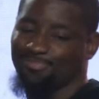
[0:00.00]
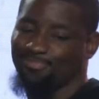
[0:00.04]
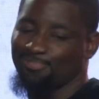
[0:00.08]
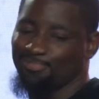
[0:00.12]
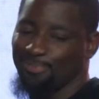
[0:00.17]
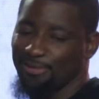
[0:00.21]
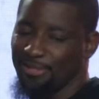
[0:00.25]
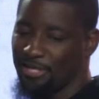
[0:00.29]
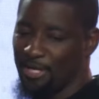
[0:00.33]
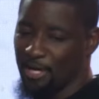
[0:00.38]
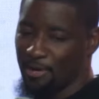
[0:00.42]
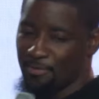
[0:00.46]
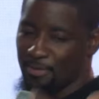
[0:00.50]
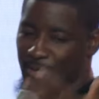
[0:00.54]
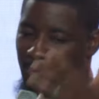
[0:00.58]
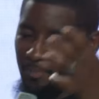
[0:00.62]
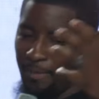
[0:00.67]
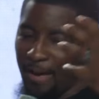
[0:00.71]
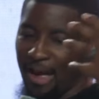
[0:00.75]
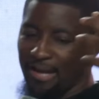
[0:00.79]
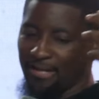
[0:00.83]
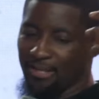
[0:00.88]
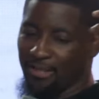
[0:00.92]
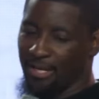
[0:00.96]
pick up your
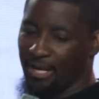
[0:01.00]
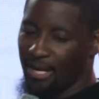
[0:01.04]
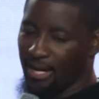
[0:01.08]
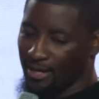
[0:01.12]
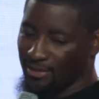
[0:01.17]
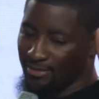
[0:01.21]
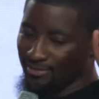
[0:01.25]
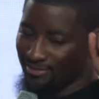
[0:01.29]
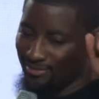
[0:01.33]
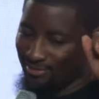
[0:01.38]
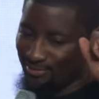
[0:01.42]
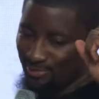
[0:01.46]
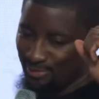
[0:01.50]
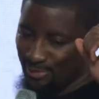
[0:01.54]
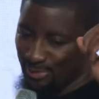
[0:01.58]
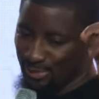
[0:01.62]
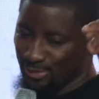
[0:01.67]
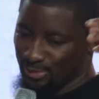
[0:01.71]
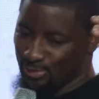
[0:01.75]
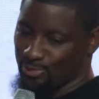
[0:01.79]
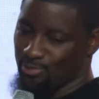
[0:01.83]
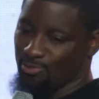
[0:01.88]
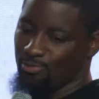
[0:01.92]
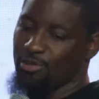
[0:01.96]
pallet, and
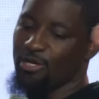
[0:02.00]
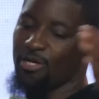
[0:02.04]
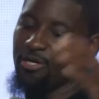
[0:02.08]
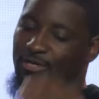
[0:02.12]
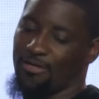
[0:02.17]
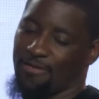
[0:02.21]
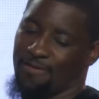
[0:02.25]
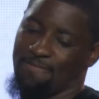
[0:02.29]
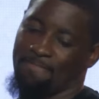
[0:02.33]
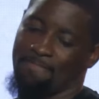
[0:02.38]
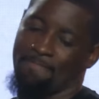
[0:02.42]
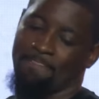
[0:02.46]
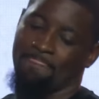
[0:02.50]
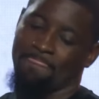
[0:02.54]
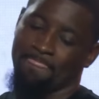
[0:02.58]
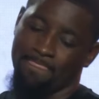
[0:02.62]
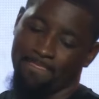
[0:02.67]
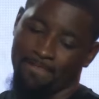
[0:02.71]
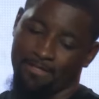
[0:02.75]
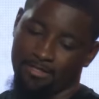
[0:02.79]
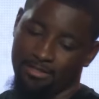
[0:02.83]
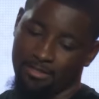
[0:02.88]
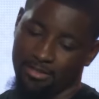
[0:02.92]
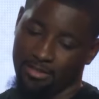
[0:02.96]
walk.
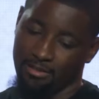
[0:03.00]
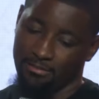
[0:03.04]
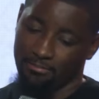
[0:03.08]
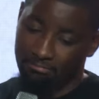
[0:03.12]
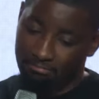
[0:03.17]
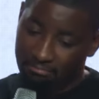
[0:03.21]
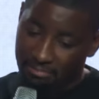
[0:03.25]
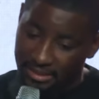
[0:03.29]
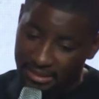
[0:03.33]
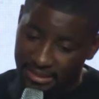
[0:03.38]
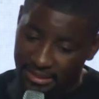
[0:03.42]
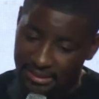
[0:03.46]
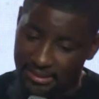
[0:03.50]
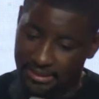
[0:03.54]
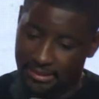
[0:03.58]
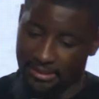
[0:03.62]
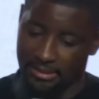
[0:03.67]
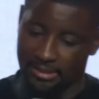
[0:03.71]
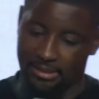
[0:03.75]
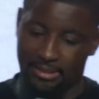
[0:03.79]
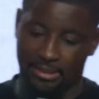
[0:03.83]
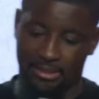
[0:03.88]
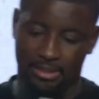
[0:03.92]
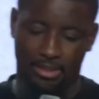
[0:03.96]
And
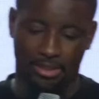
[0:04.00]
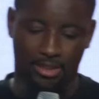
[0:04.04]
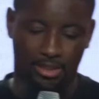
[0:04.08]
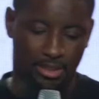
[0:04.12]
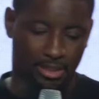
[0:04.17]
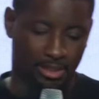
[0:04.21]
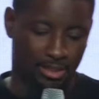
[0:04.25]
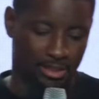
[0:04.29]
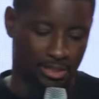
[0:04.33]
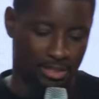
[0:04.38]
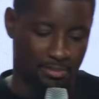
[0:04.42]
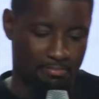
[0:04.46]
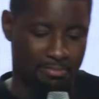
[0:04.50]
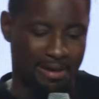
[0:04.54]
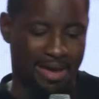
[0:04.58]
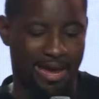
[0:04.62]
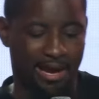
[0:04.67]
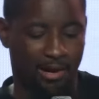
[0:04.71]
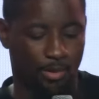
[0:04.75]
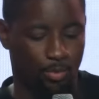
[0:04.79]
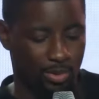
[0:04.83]
immediately the man